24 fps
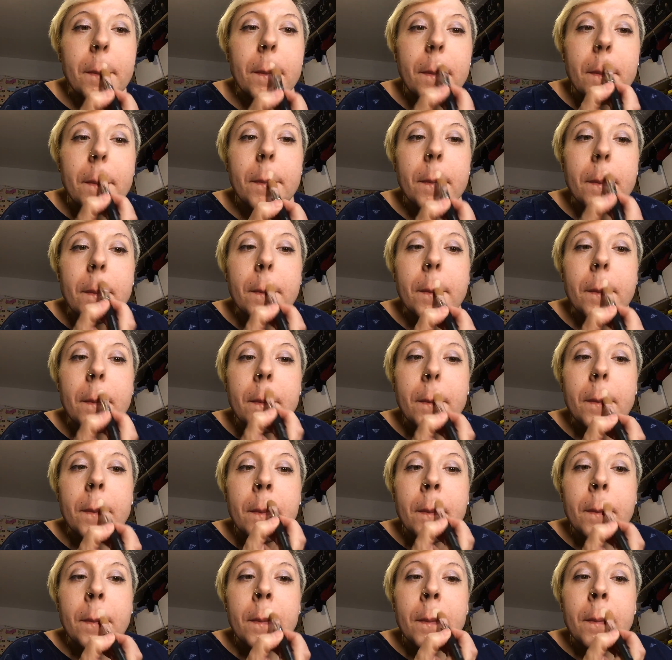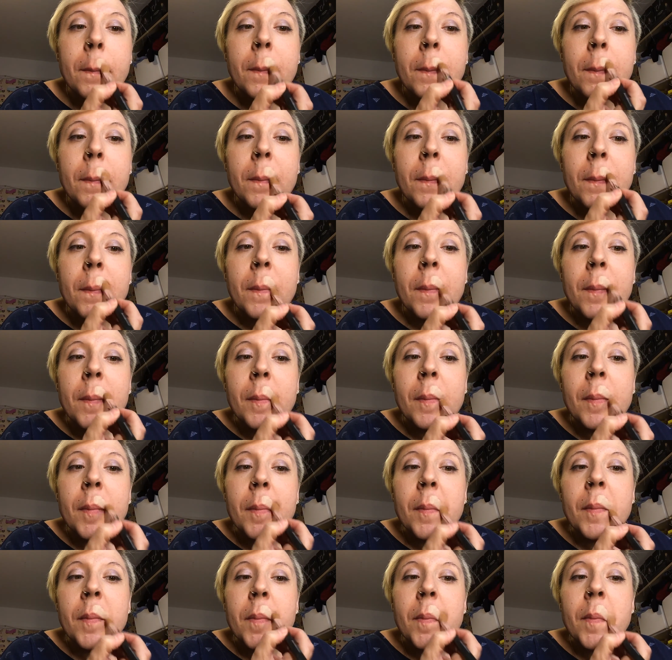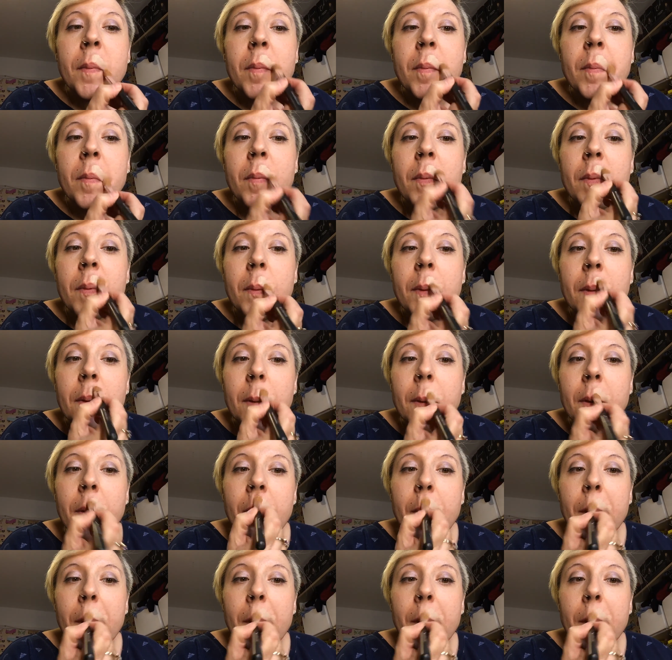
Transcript: No one is speaking in this clip.